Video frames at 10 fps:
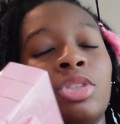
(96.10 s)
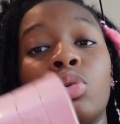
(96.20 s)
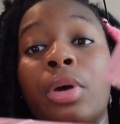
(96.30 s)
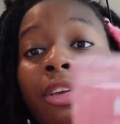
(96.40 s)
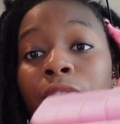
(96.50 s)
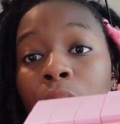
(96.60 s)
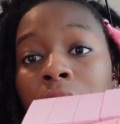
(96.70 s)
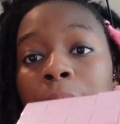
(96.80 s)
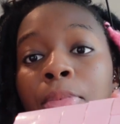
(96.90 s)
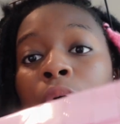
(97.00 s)
24
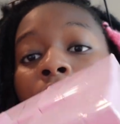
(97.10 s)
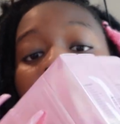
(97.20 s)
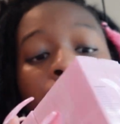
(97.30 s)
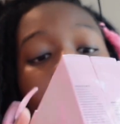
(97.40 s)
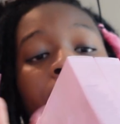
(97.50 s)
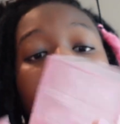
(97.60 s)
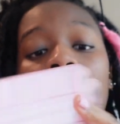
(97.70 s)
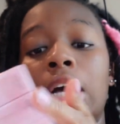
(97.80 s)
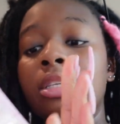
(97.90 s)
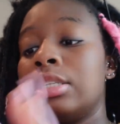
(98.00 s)
lip oils with her
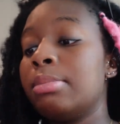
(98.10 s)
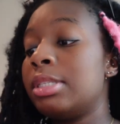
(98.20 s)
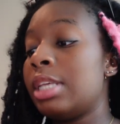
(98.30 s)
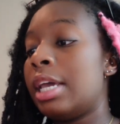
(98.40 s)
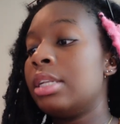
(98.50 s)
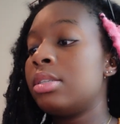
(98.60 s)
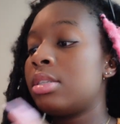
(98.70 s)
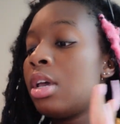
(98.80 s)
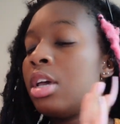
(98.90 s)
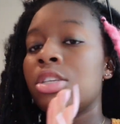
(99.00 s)
custom
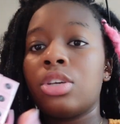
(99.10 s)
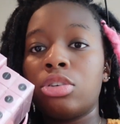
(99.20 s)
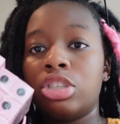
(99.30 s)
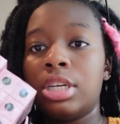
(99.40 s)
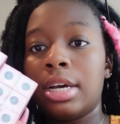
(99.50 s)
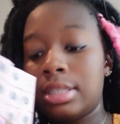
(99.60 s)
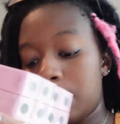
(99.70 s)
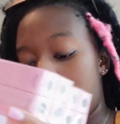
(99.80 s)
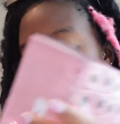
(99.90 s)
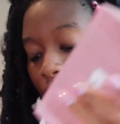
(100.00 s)
scents. So she
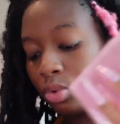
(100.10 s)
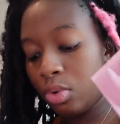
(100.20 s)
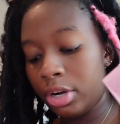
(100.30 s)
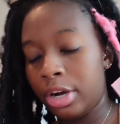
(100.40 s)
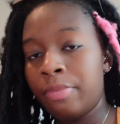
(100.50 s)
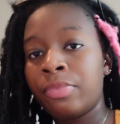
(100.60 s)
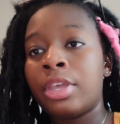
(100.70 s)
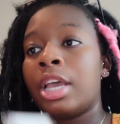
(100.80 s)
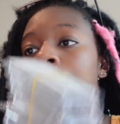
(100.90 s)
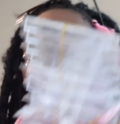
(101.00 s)
customized her order,
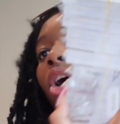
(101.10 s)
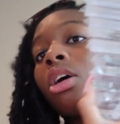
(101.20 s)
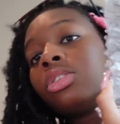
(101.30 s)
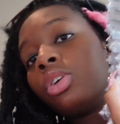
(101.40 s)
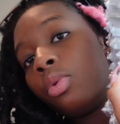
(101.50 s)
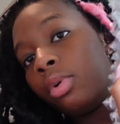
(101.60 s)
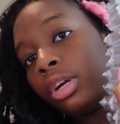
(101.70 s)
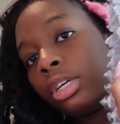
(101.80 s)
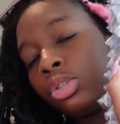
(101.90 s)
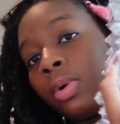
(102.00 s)
and she also
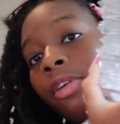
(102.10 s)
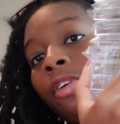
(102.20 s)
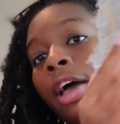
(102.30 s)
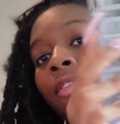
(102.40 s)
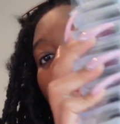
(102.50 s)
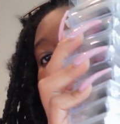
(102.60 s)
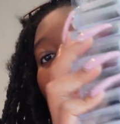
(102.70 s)
ordered 25mm